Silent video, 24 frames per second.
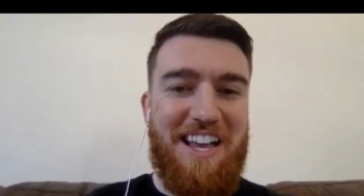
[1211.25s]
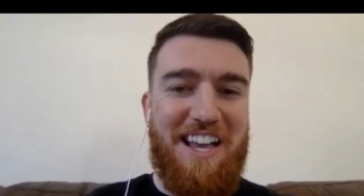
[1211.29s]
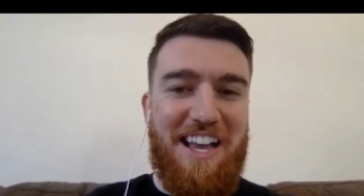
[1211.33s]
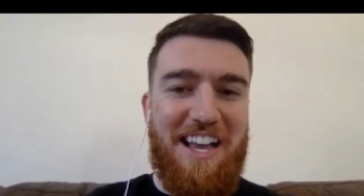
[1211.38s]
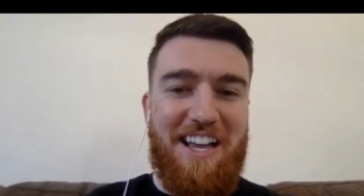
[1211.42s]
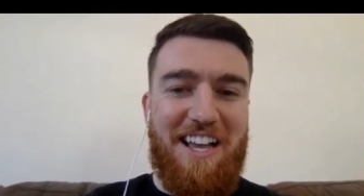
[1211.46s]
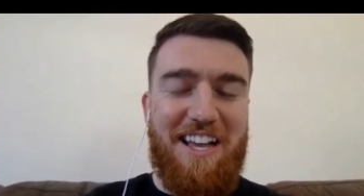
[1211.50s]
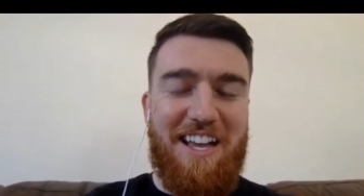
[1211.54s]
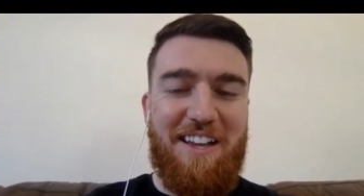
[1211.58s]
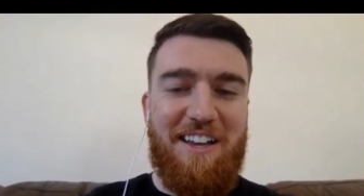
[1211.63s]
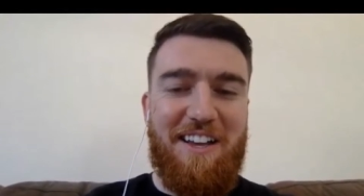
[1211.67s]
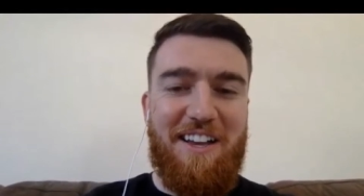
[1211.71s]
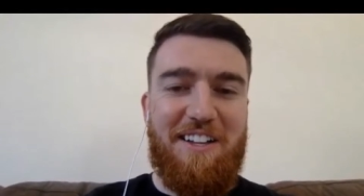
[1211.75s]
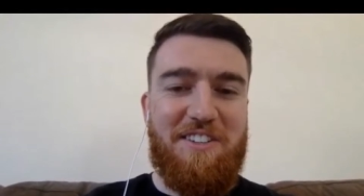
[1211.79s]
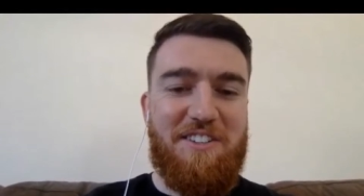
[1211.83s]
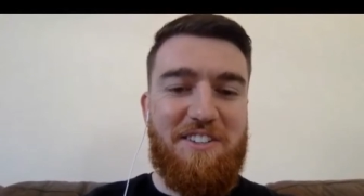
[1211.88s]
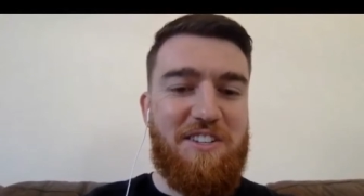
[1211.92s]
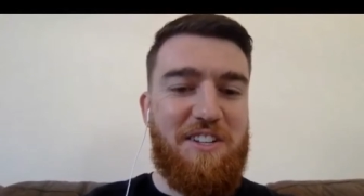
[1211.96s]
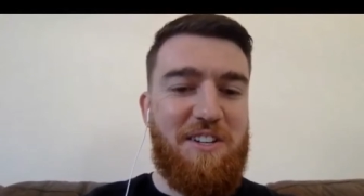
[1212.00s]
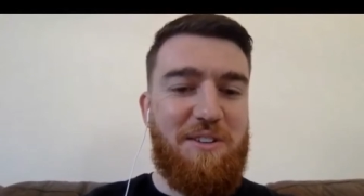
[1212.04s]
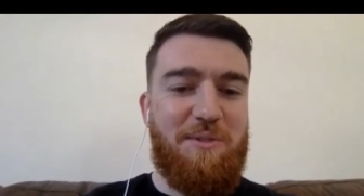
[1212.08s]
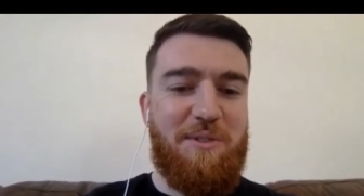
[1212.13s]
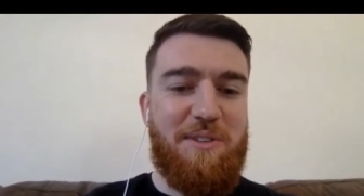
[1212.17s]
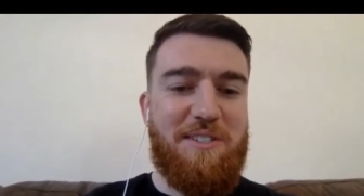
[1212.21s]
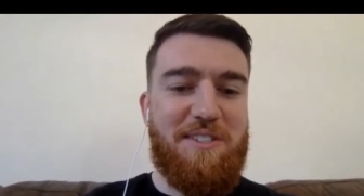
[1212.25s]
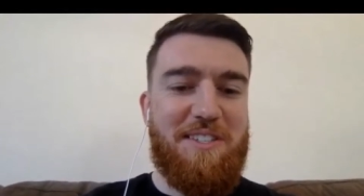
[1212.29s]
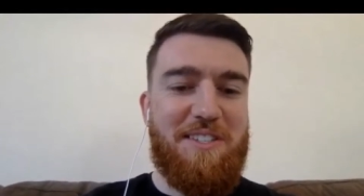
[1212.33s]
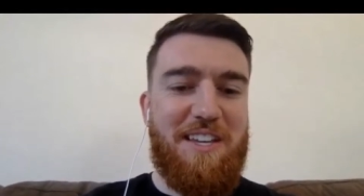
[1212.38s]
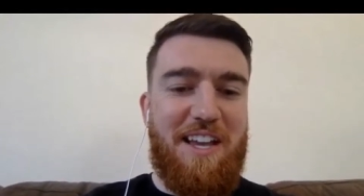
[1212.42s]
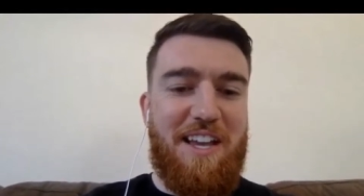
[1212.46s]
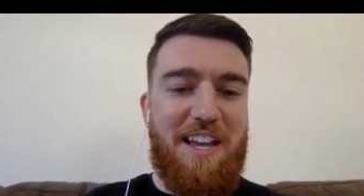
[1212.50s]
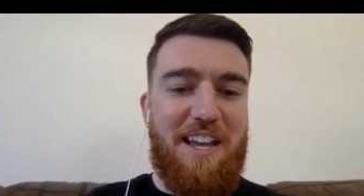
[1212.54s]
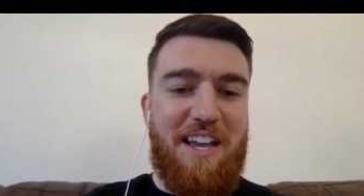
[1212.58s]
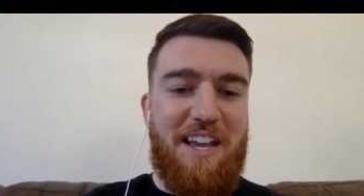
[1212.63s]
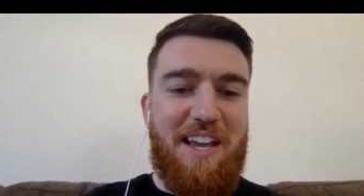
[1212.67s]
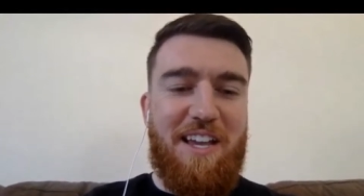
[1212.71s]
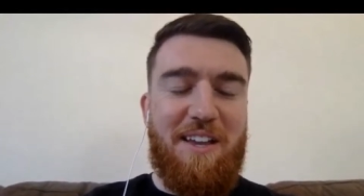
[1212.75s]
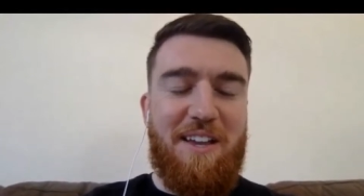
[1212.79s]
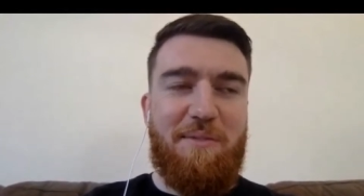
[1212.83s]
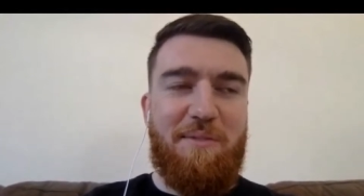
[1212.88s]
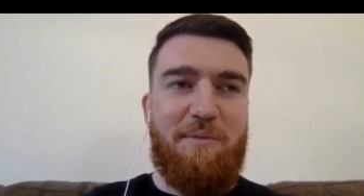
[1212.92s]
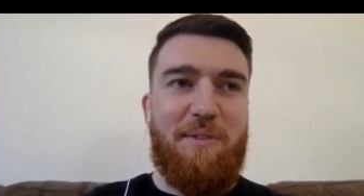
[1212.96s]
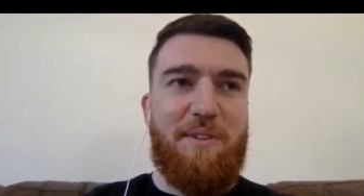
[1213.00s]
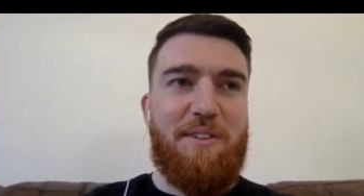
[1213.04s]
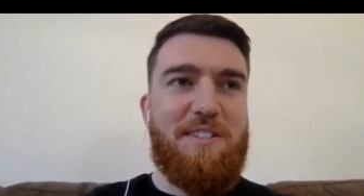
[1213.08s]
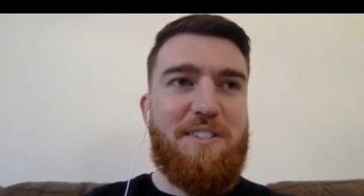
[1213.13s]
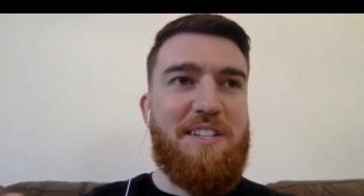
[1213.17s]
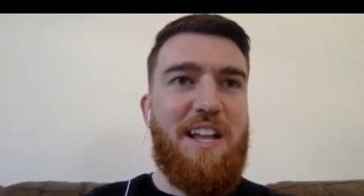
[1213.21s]
uh, and she was um,
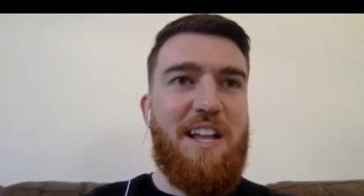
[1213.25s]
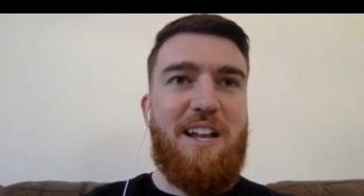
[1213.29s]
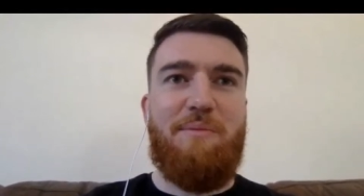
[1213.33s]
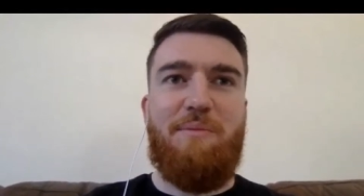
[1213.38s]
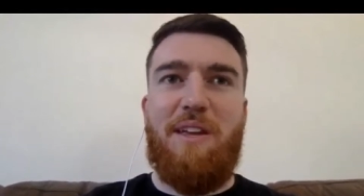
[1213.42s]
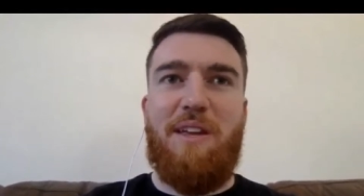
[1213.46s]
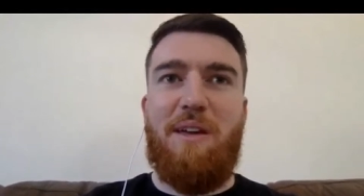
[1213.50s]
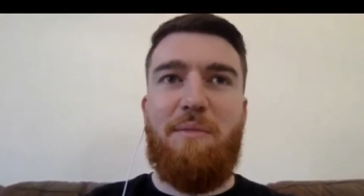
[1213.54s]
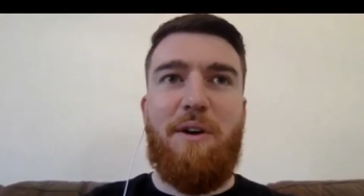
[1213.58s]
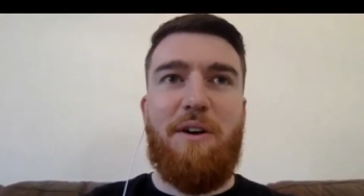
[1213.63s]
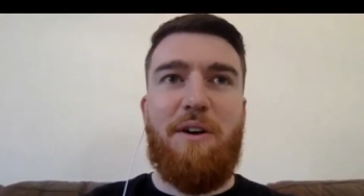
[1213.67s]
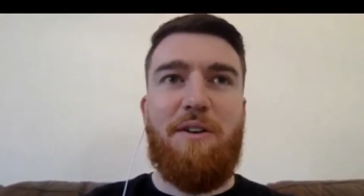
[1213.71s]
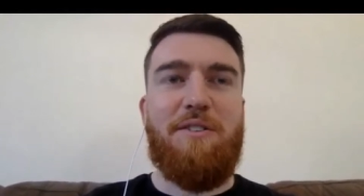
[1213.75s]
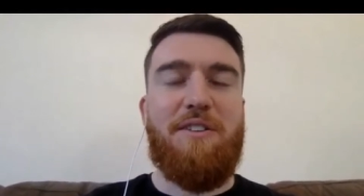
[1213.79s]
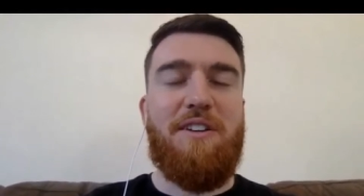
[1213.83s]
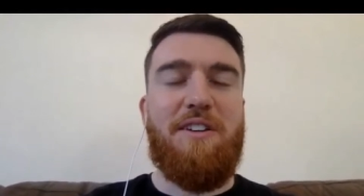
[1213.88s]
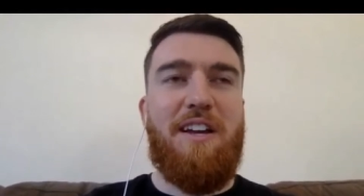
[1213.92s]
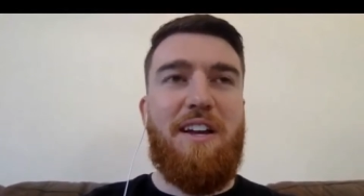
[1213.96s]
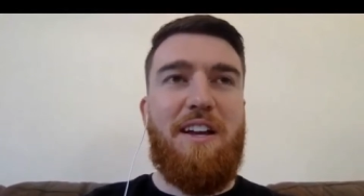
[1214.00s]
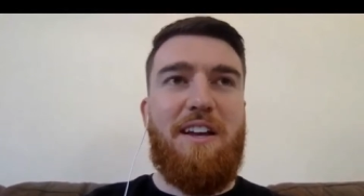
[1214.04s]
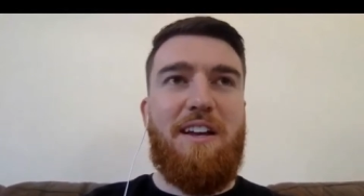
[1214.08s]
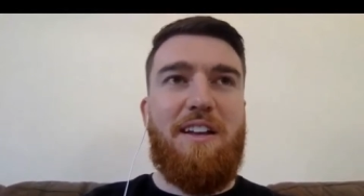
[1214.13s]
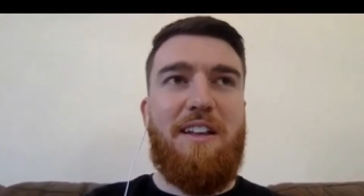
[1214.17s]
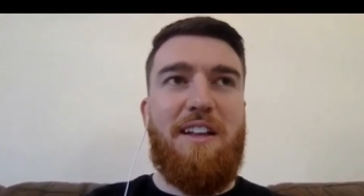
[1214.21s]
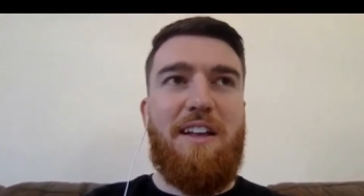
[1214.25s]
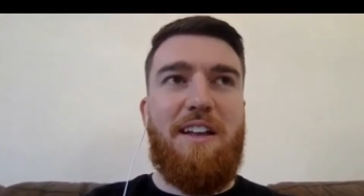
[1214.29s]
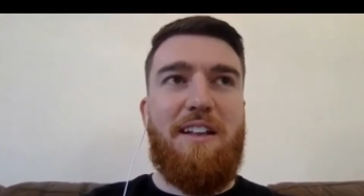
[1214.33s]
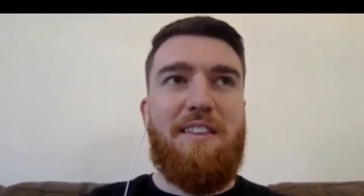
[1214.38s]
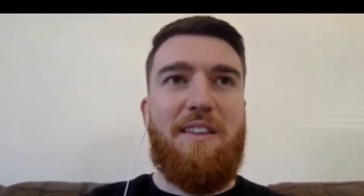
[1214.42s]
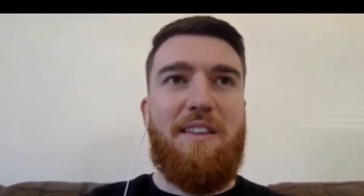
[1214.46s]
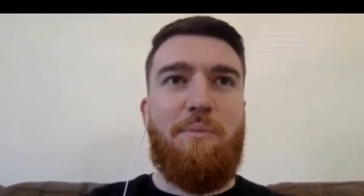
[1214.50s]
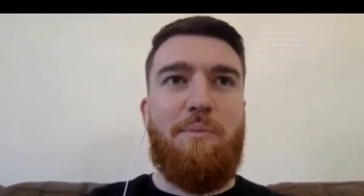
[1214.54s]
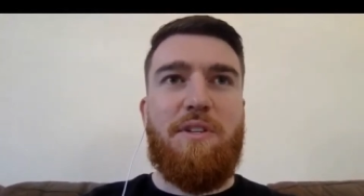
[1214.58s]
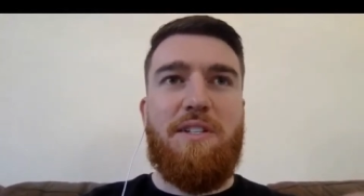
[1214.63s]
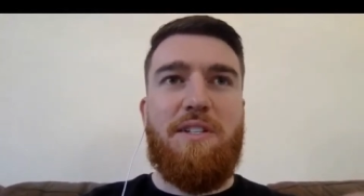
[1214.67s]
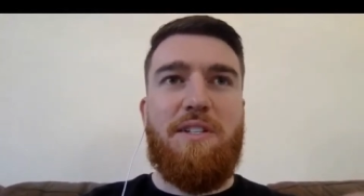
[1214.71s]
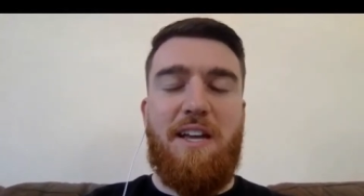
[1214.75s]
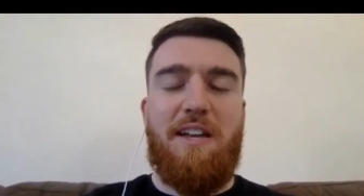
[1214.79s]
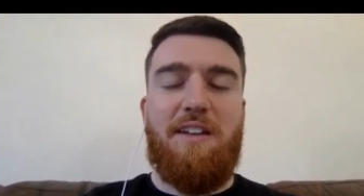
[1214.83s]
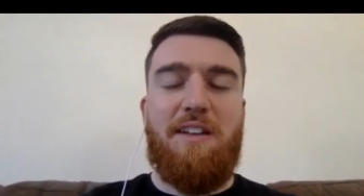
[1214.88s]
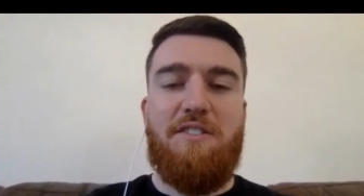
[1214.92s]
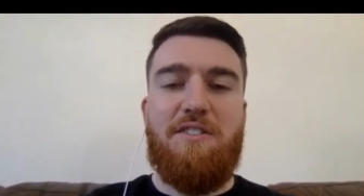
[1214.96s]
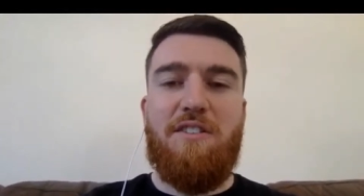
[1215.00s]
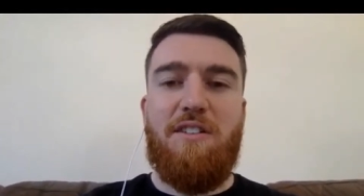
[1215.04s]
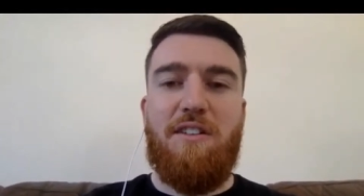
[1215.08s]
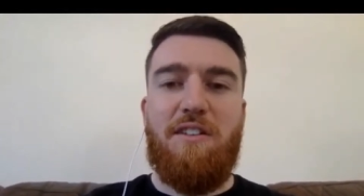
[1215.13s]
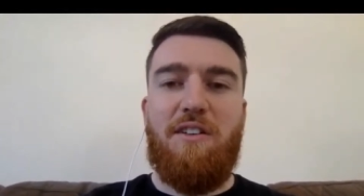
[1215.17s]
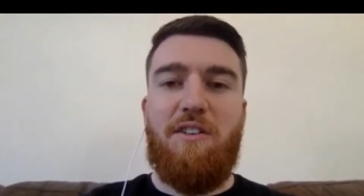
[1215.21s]
telling me about the
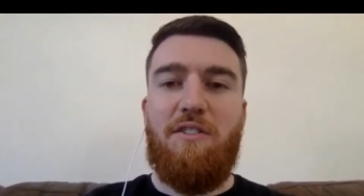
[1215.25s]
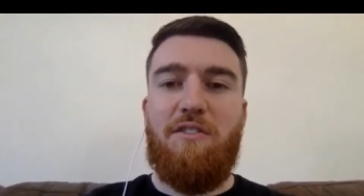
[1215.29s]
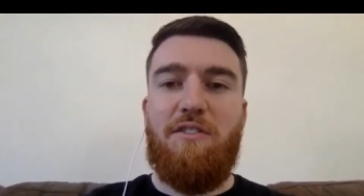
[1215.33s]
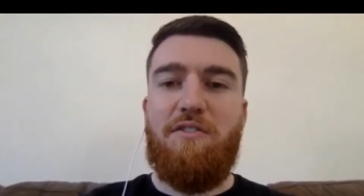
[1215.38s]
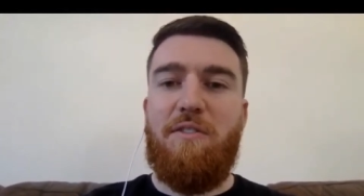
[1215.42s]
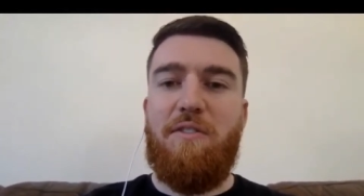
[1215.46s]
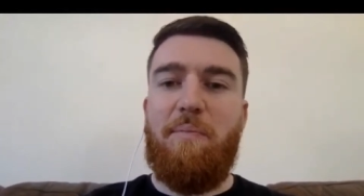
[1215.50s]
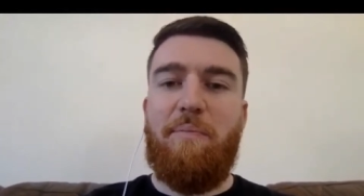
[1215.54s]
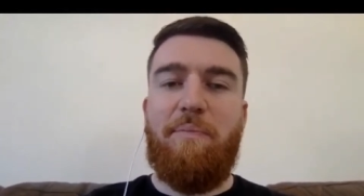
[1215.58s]
potential of